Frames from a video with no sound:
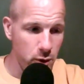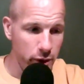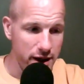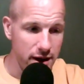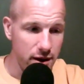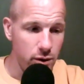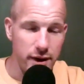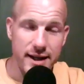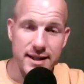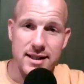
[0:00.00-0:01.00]
We know
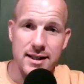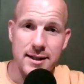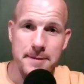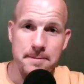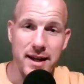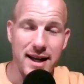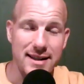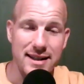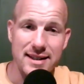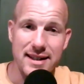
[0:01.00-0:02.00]
that
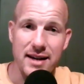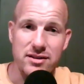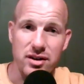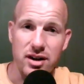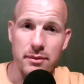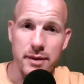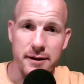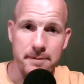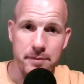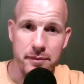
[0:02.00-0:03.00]
the attacks are
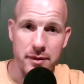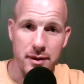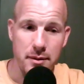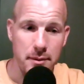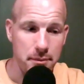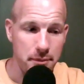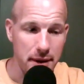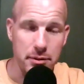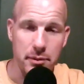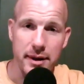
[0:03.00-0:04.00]
coming.
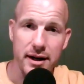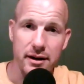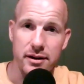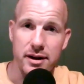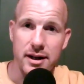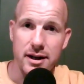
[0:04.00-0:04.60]
Be prepared.